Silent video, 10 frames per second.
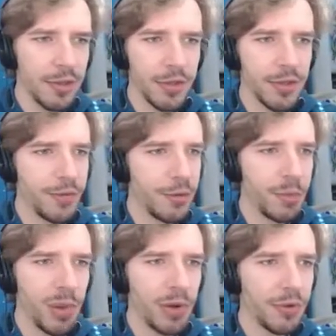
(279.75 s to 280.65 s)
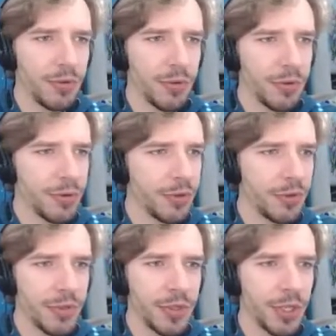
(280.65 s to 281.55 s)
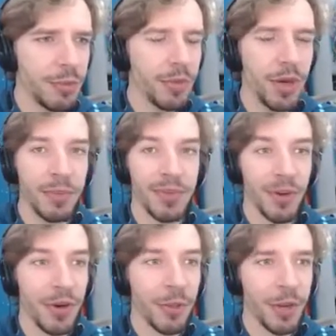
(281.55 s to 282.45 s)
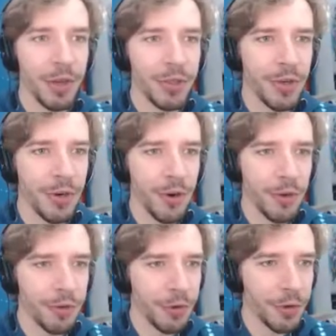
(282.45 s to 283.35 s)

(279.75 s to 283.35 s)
Cause if you bought it for Steam, then I'm sorry, man. It's so hard for you.